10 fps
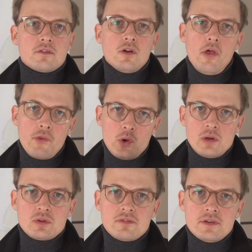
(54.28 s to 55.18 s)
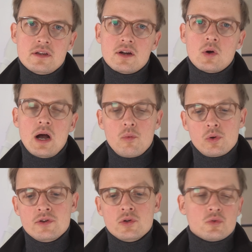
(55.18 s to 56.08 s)
So throughout this video I
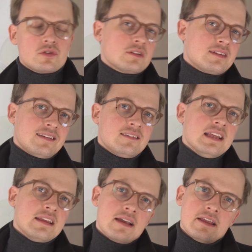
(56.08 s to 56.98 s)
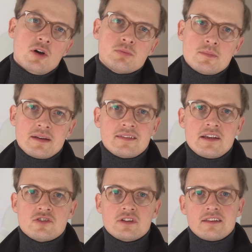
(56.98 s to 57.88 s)
will use testing and
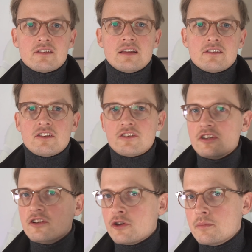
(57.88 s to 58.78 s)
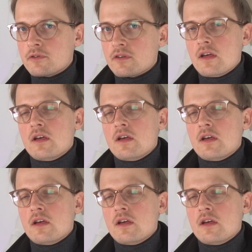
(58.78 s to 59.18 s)
optimization as synonyms.